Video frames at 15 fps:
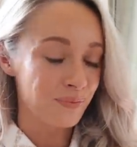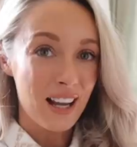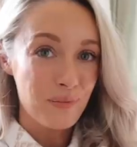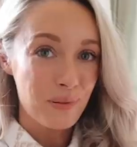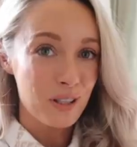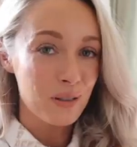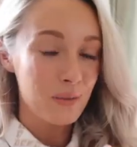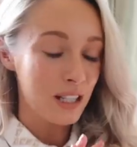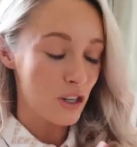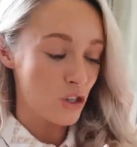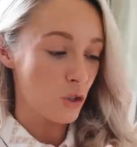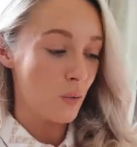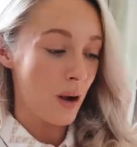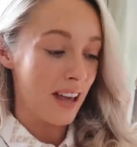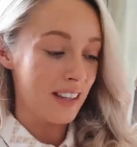I probably
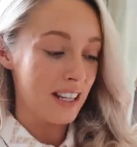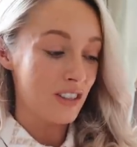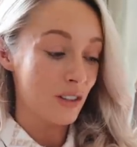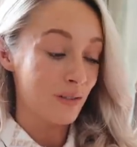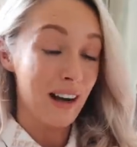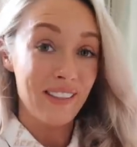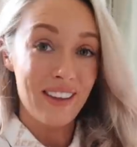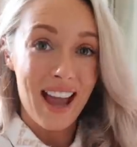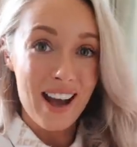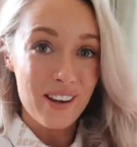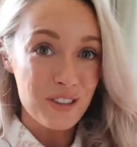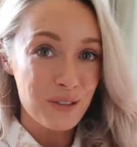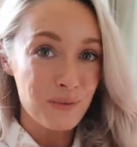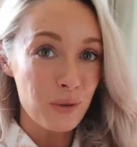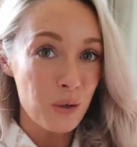should wear these around the
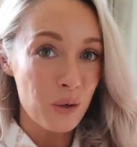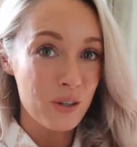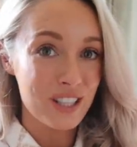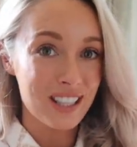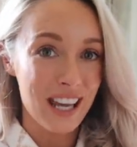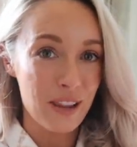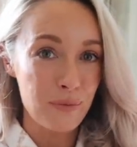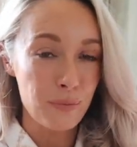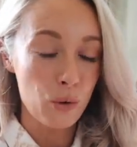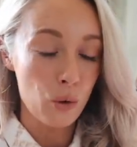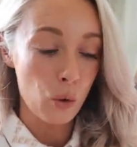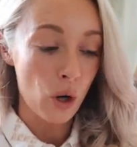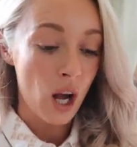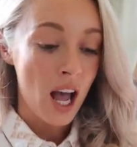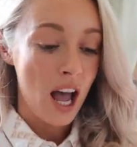house more to get them
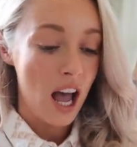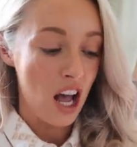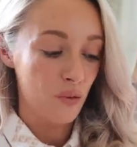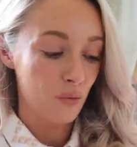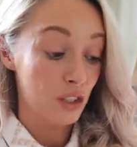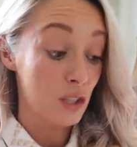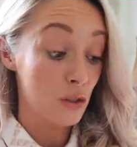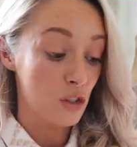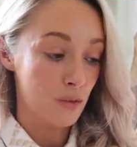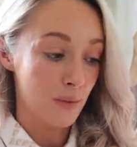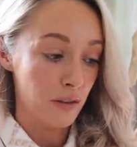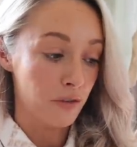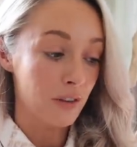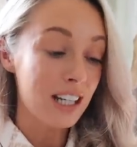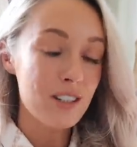more used to
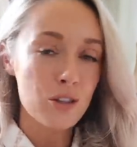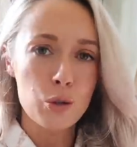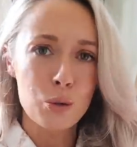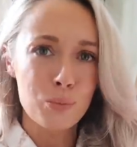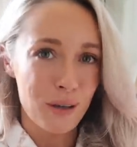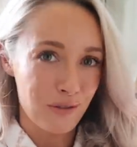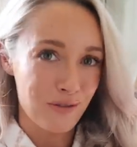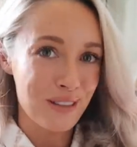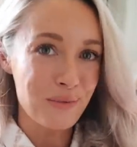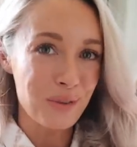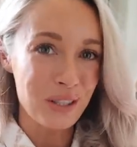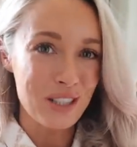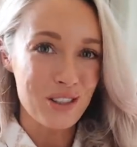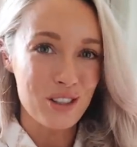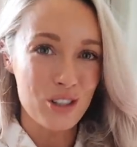my feet, or my feet
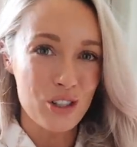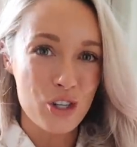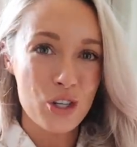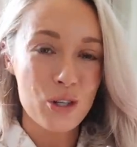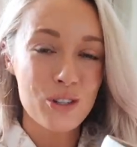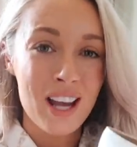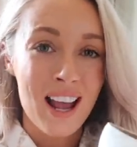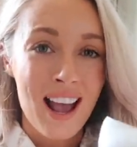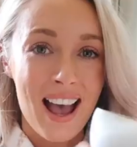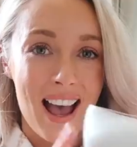more used to the shoes.